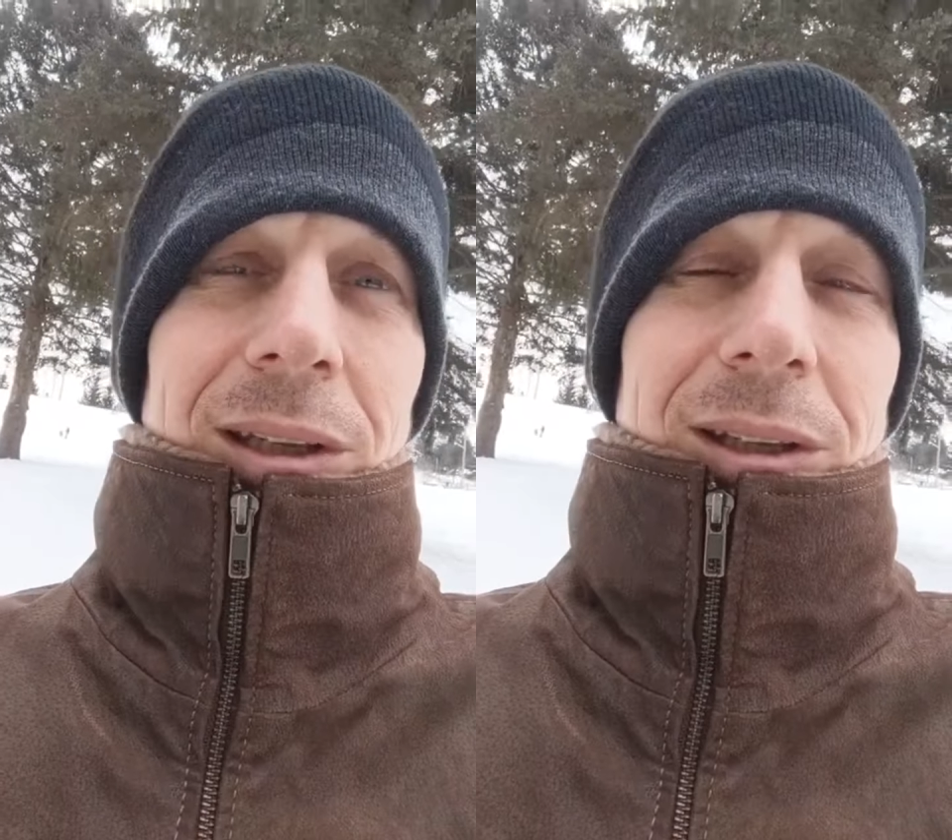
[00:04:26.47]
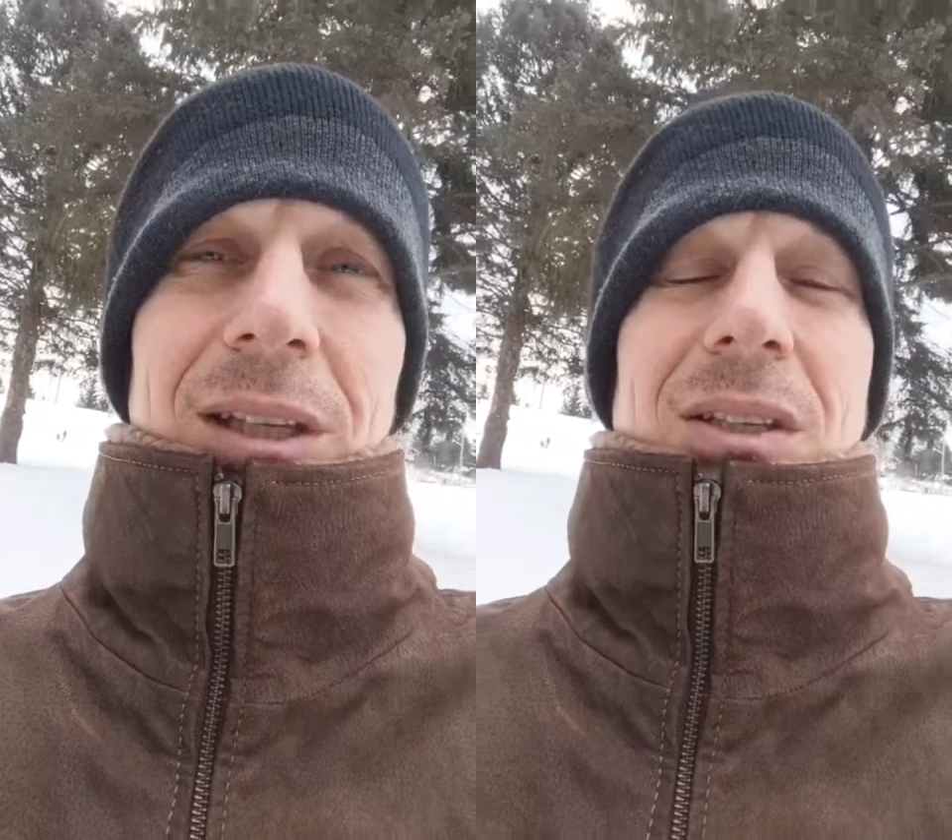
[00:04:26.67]

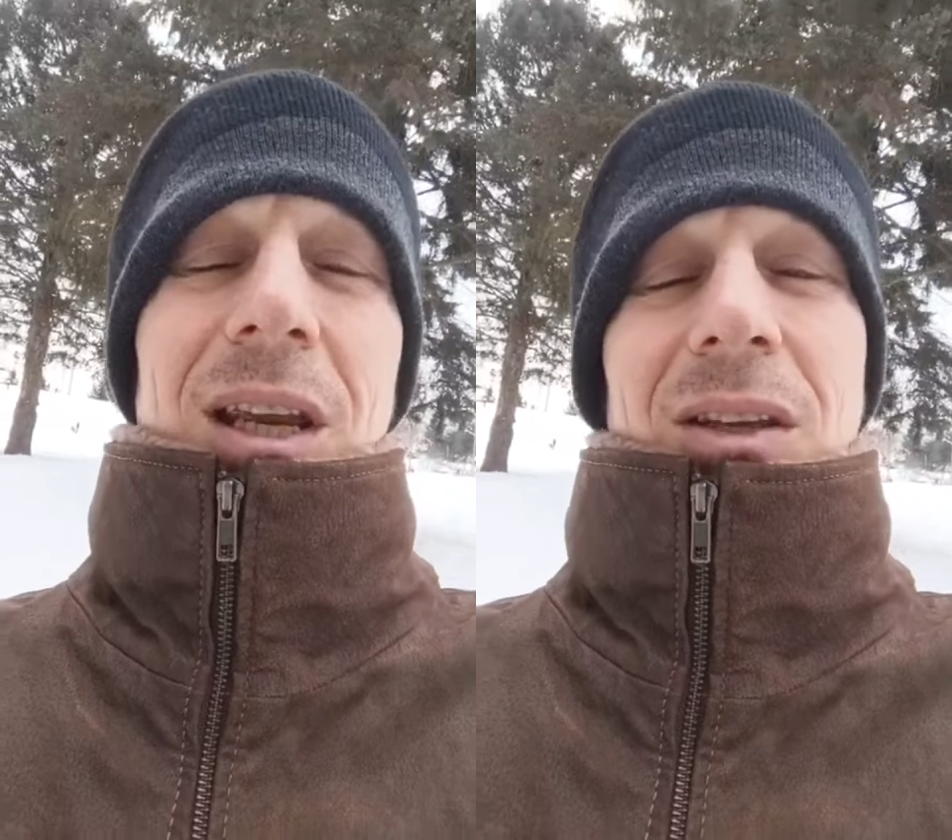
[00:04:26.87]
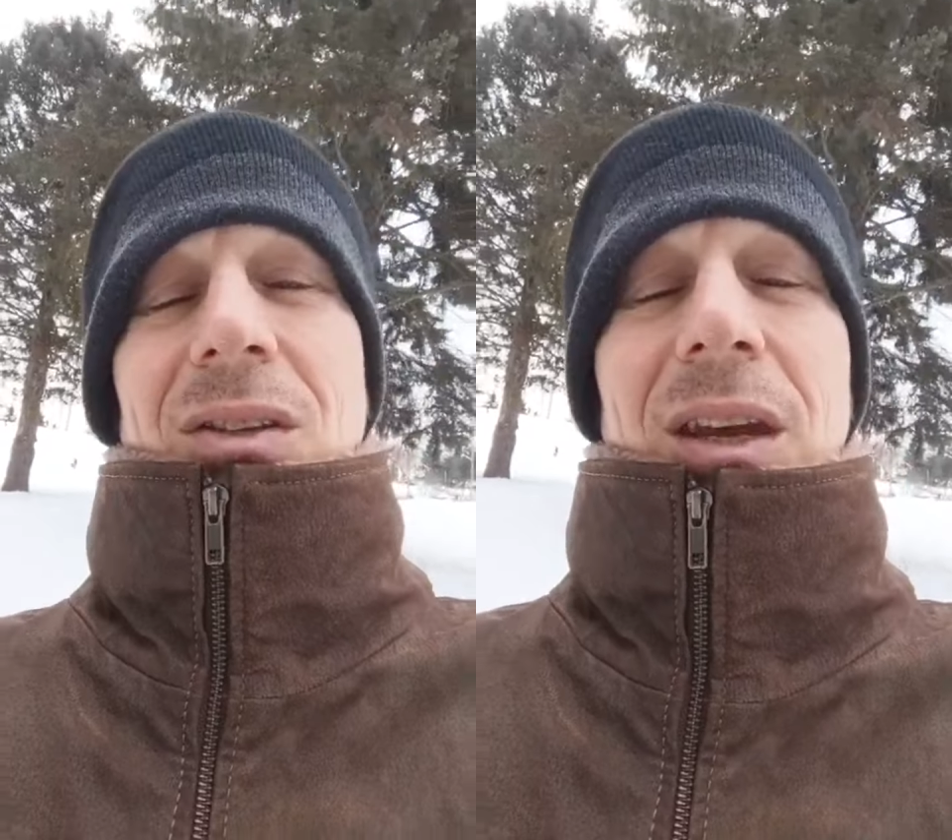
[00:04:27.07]
the
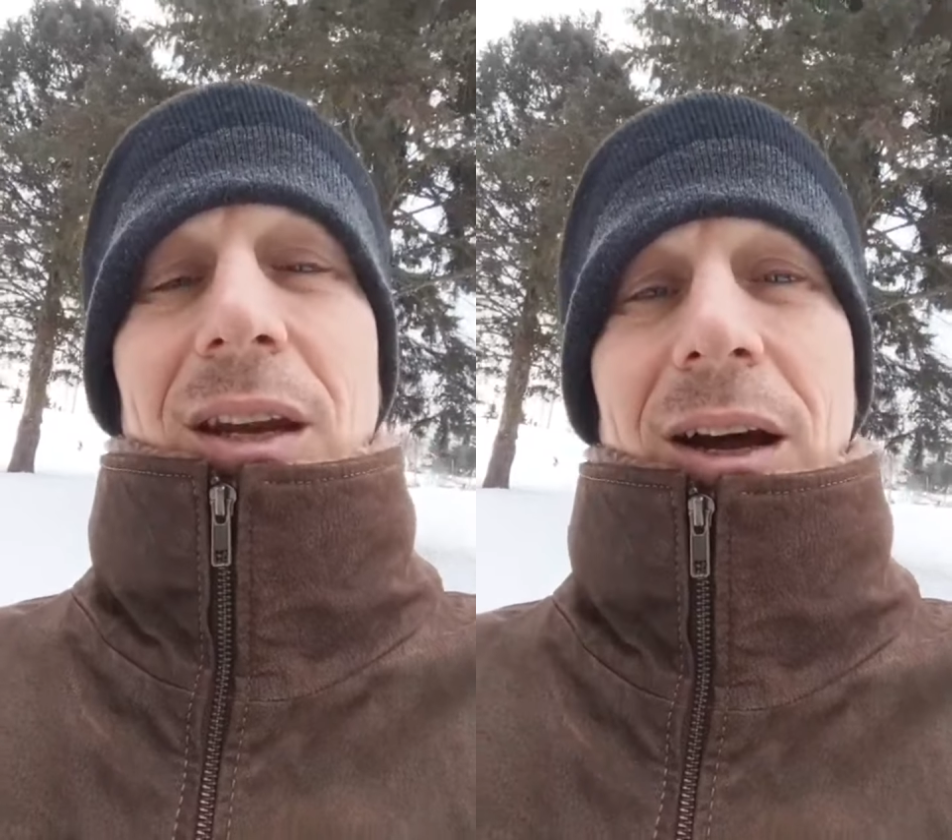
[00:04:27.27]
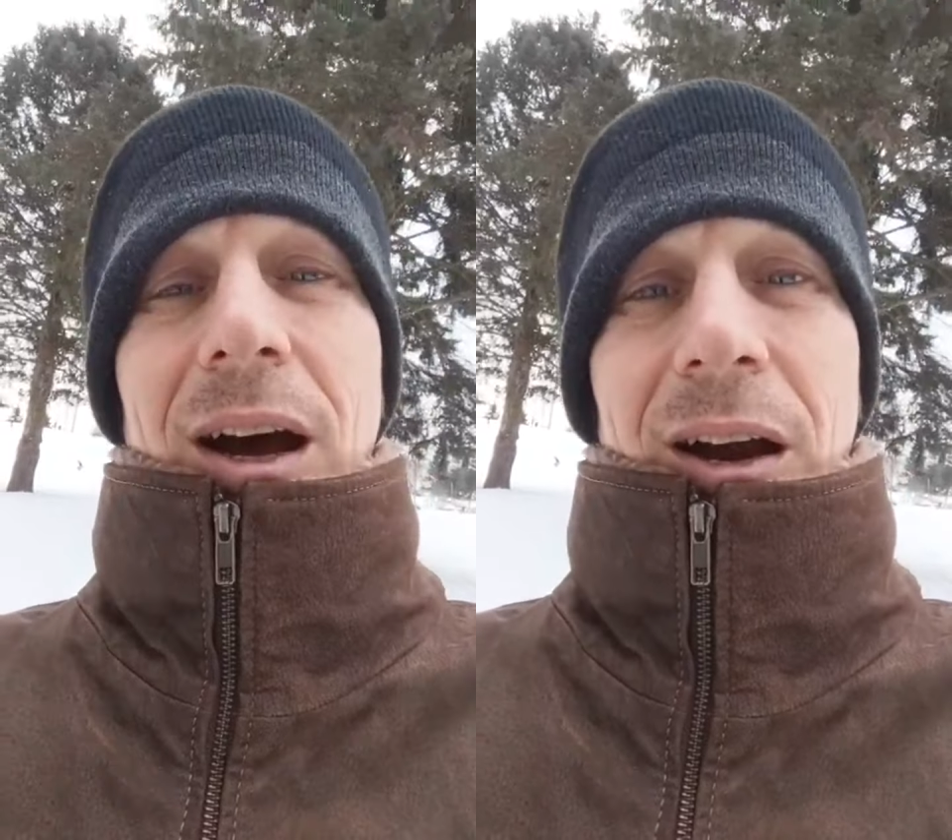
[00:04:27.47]
stakes
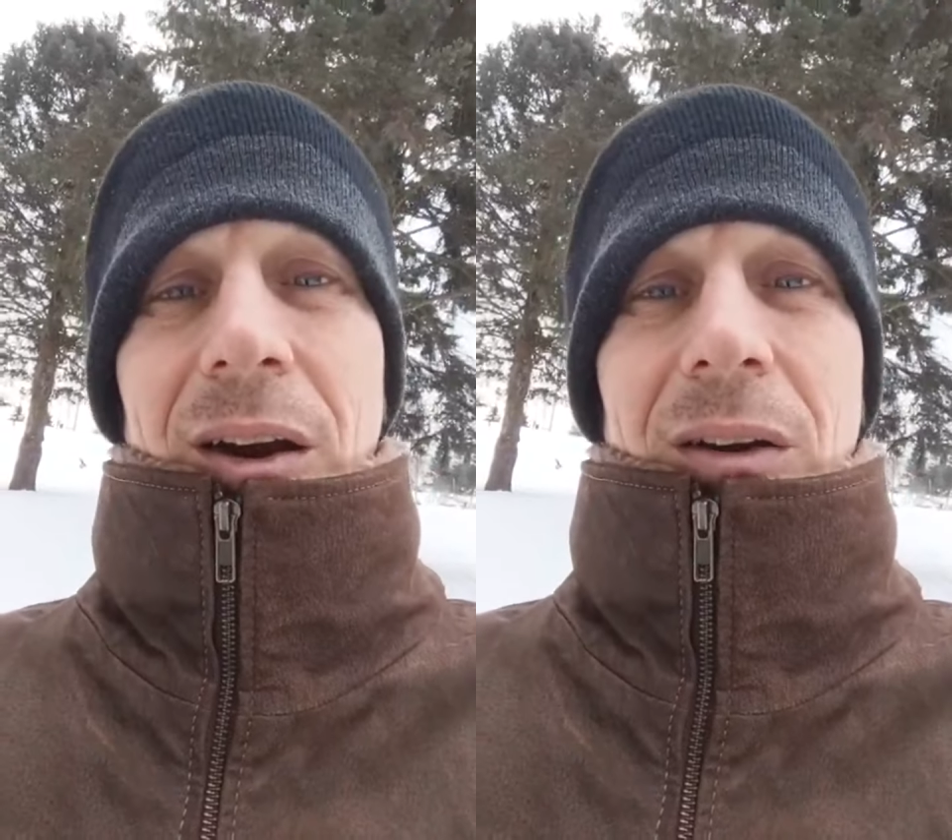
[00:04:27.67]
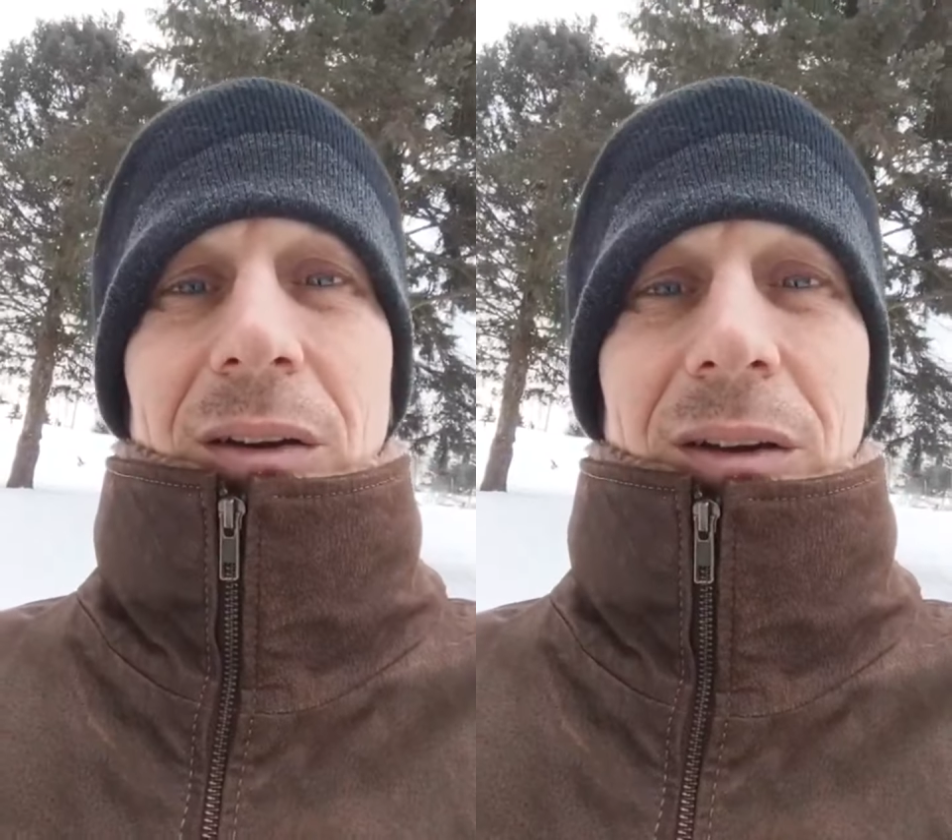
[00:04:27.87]
get
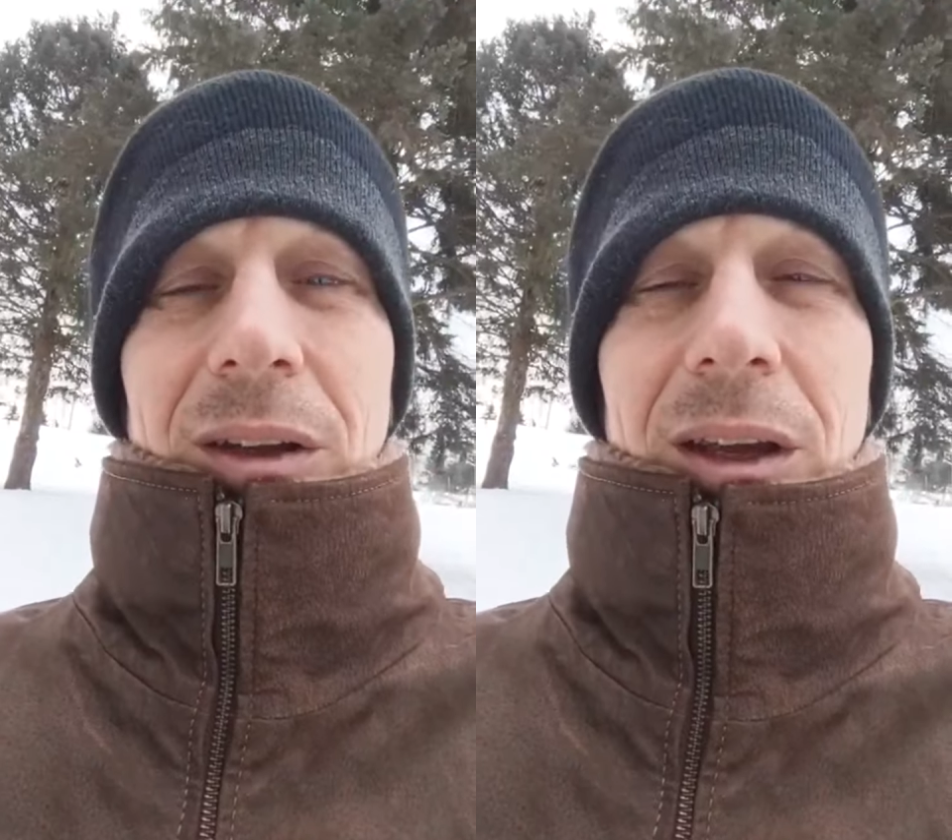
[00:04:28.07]
higher.